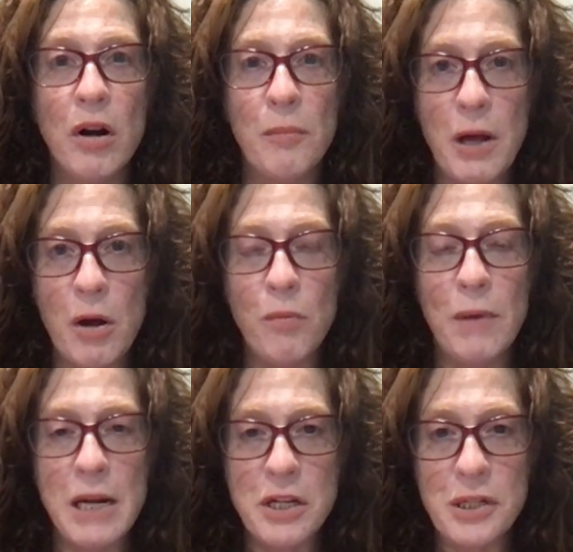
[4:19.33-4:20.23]
about
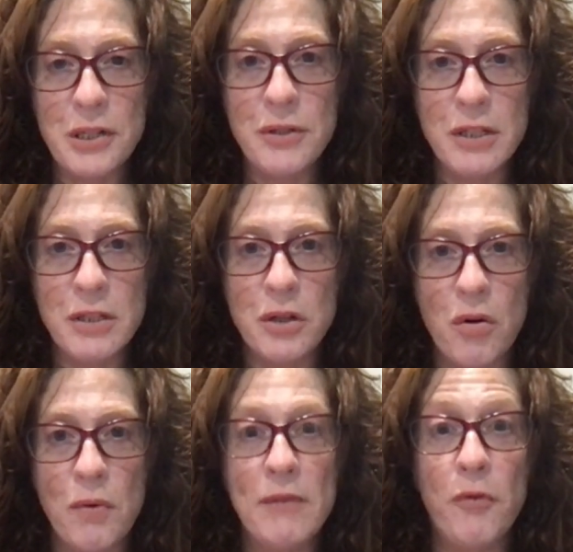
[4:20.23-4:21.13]
my students
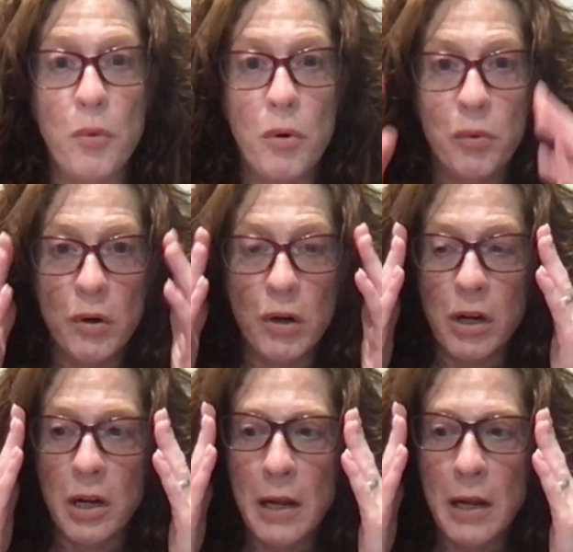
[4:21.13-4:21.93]
going forward